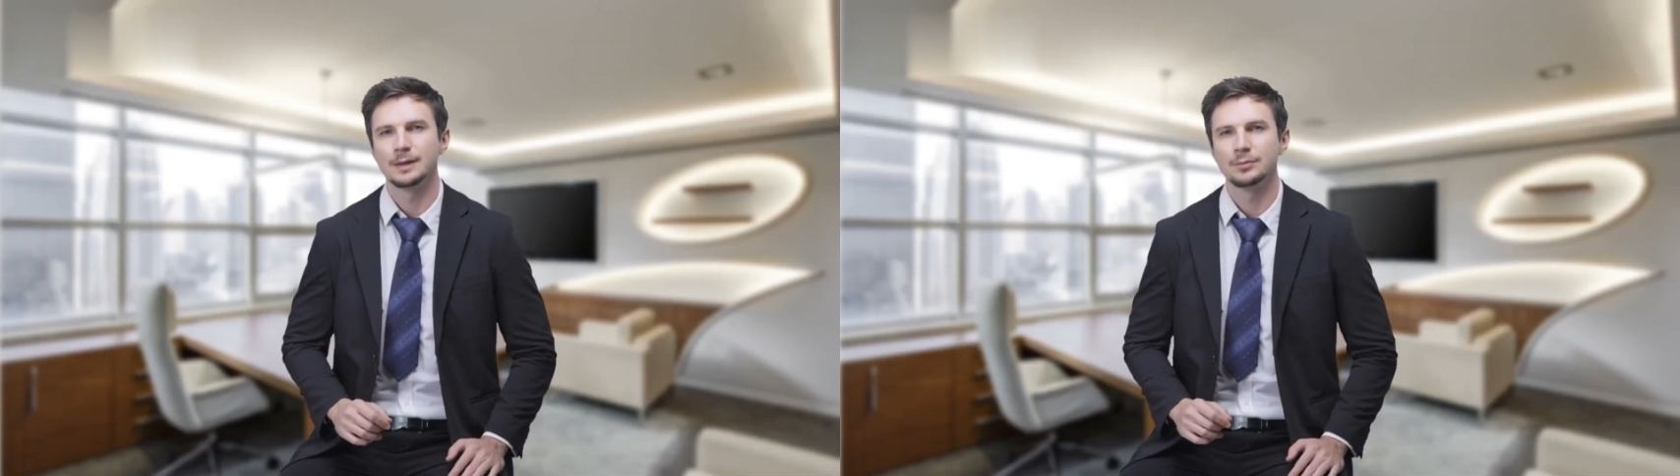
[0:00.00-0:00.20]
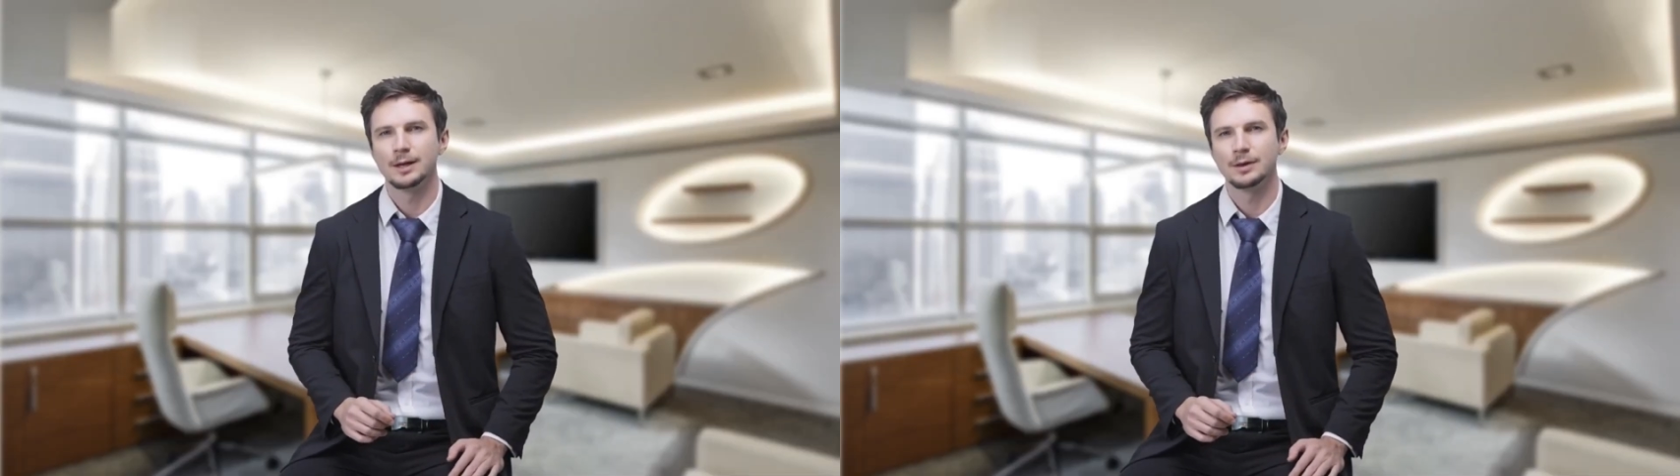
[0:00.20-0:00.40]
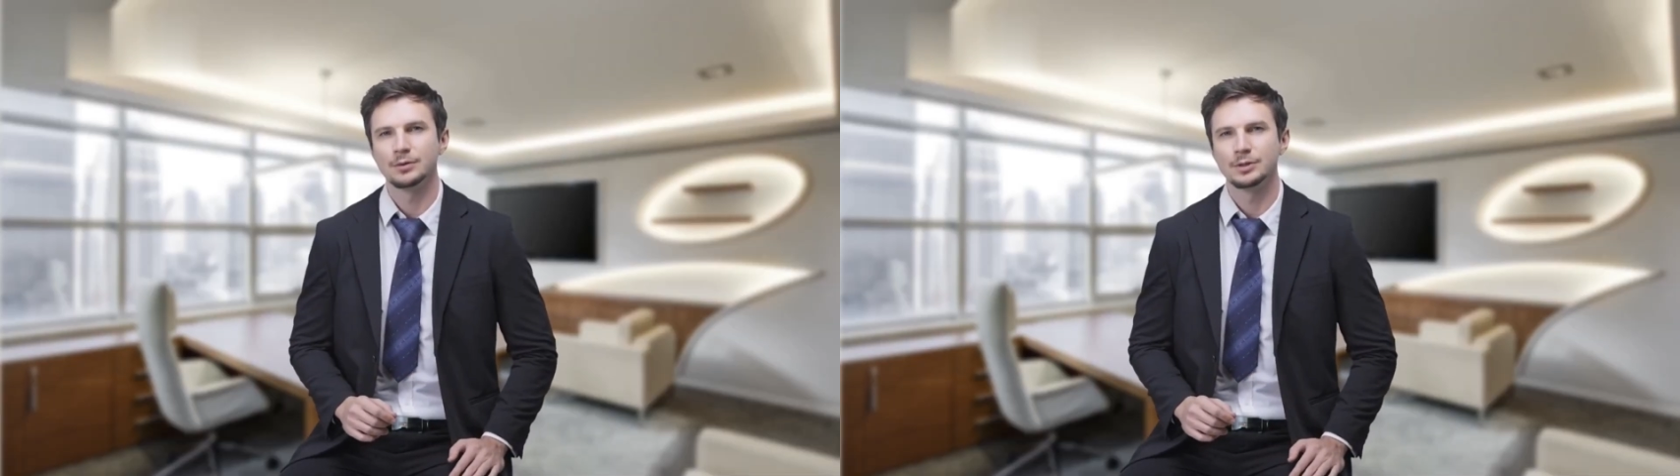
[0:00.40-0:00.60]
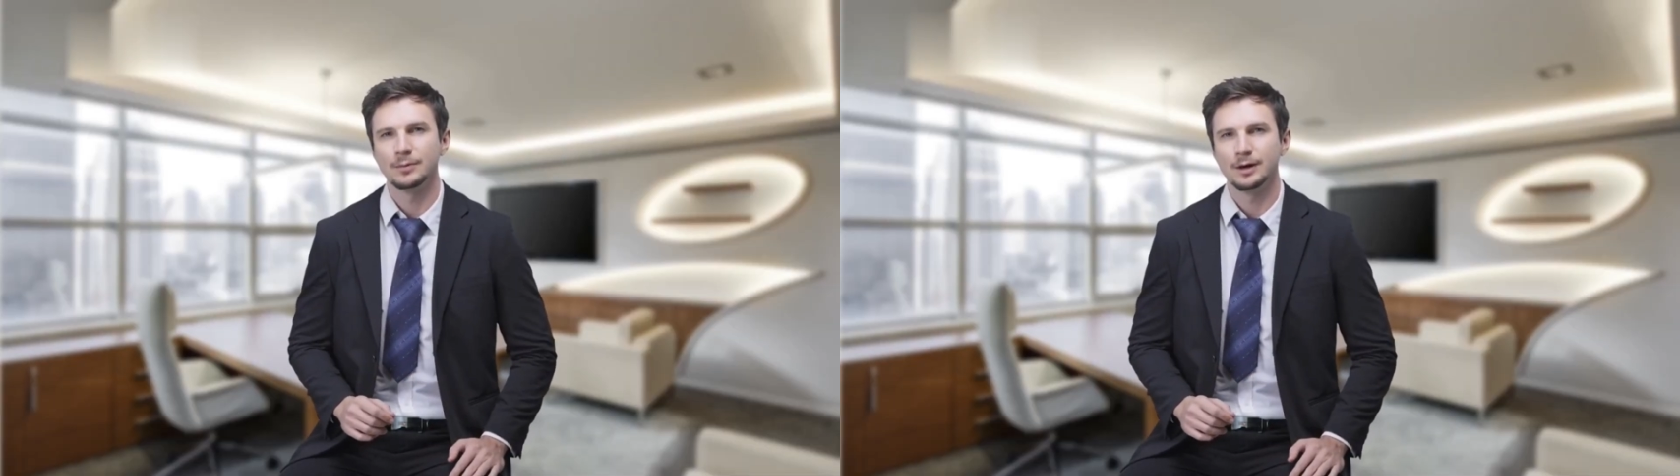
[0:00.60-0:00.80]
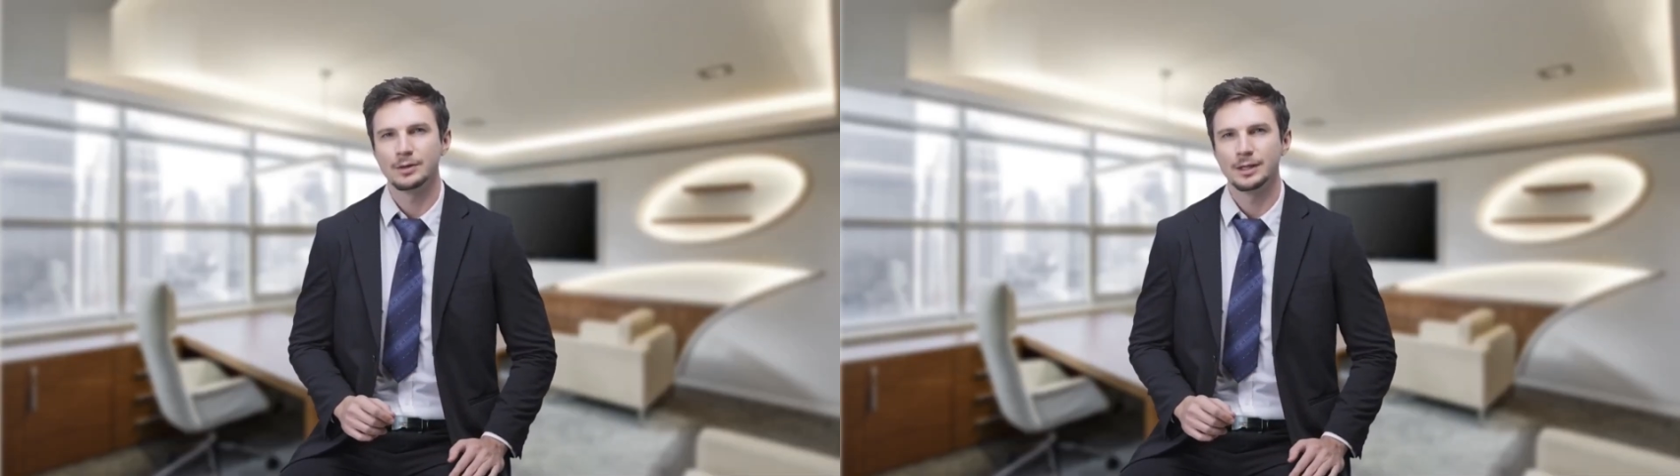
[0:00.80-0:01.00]
and
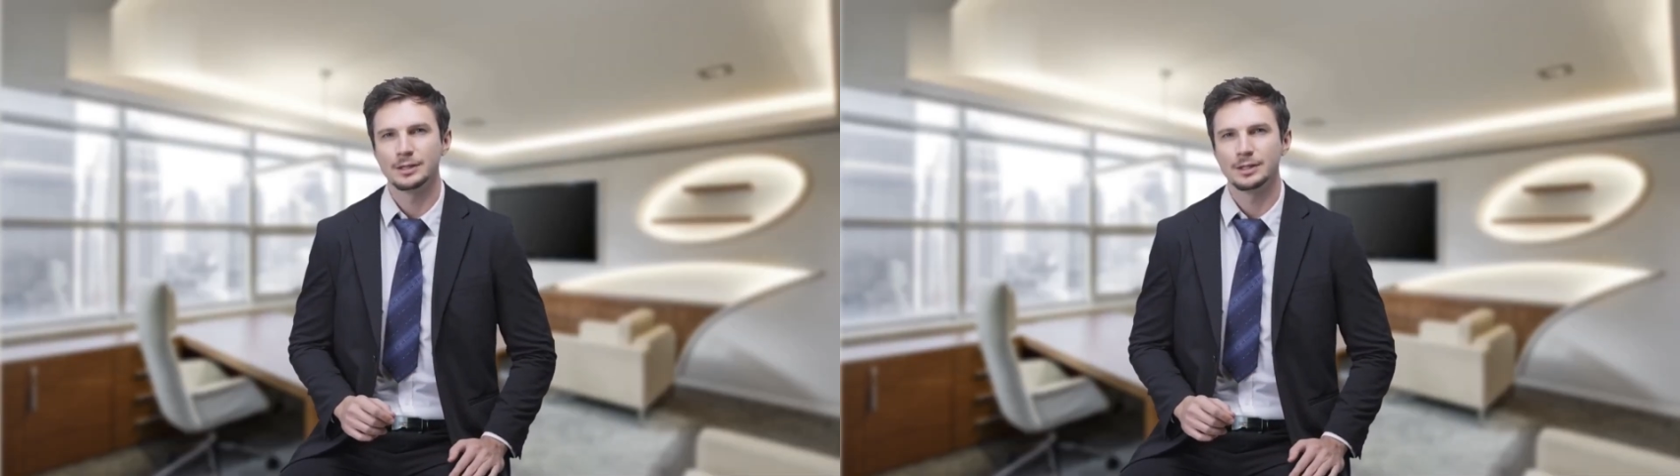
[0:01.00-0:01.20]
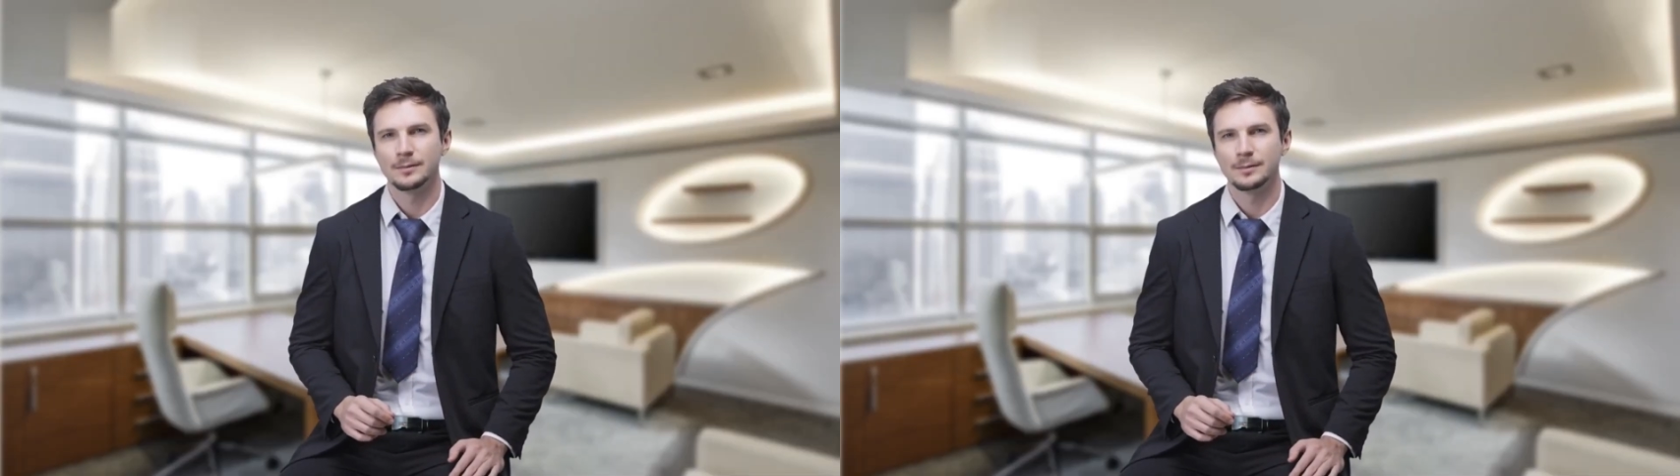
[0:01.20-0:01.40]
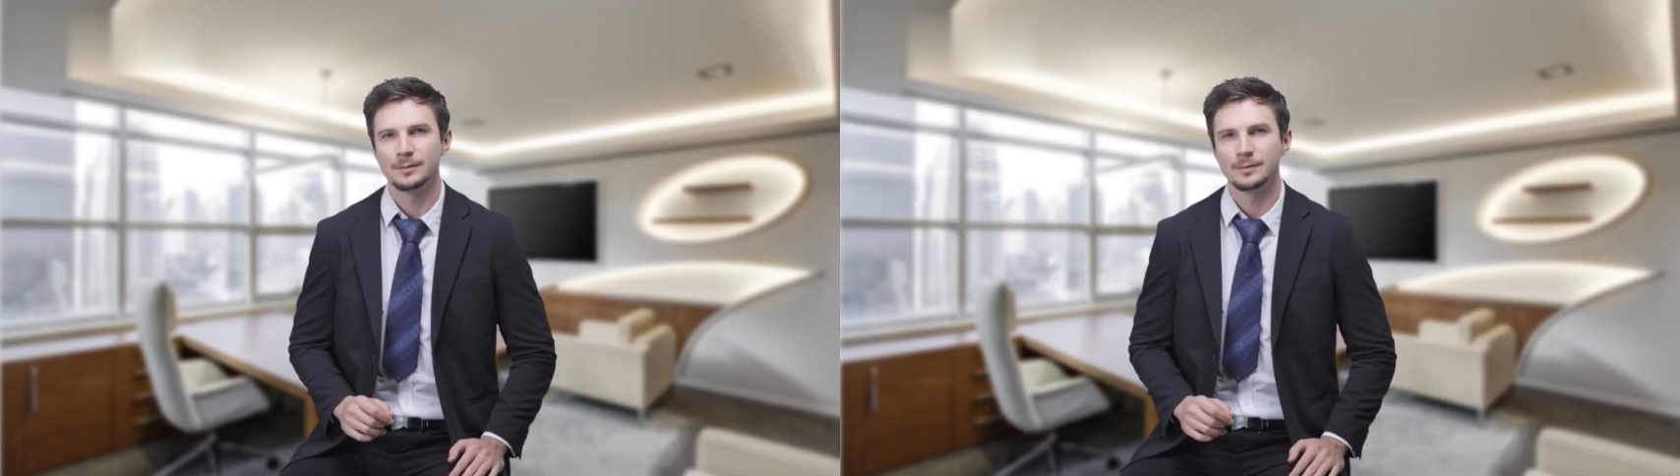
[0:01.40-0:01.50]
authentic moments.